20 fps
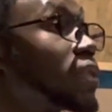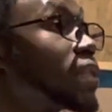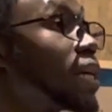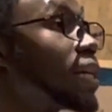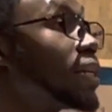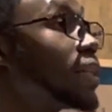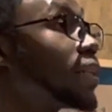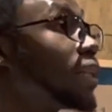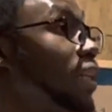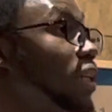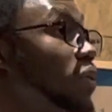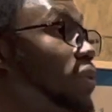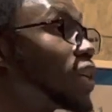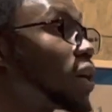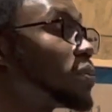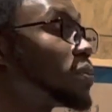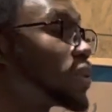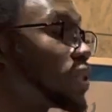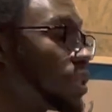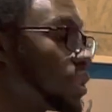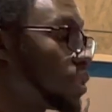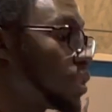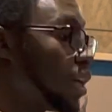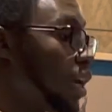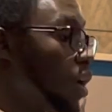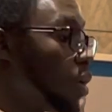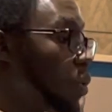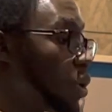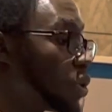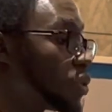that include sepsis,
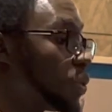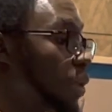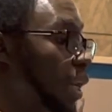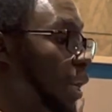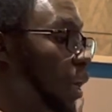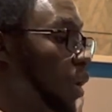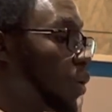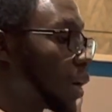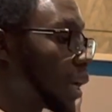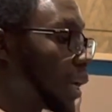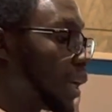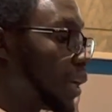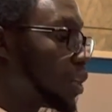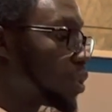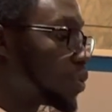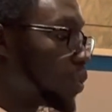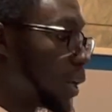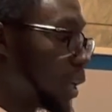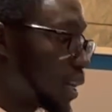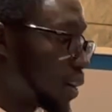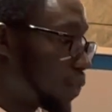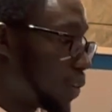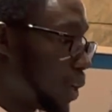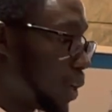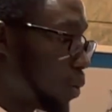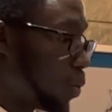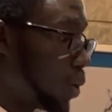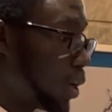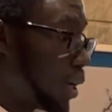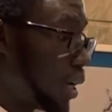which we'll look into in a
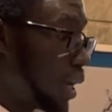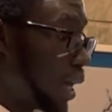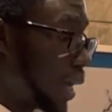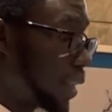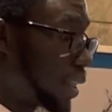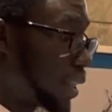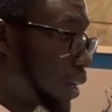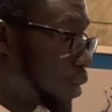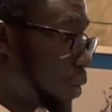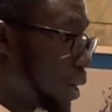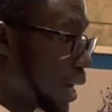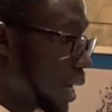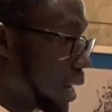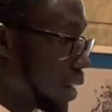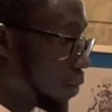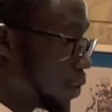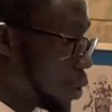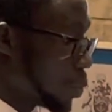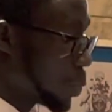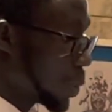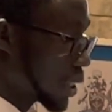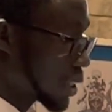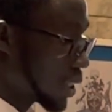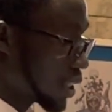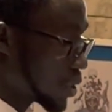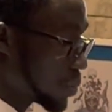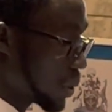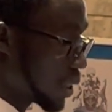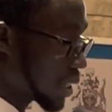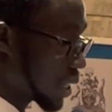few. And then we had a few
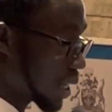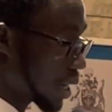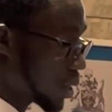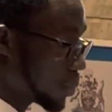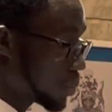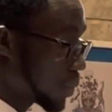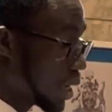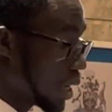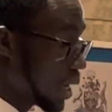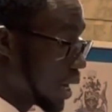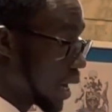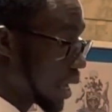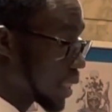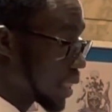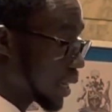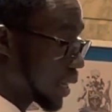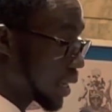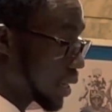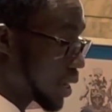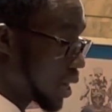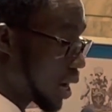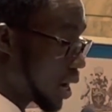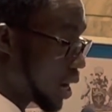patients missing out. And then,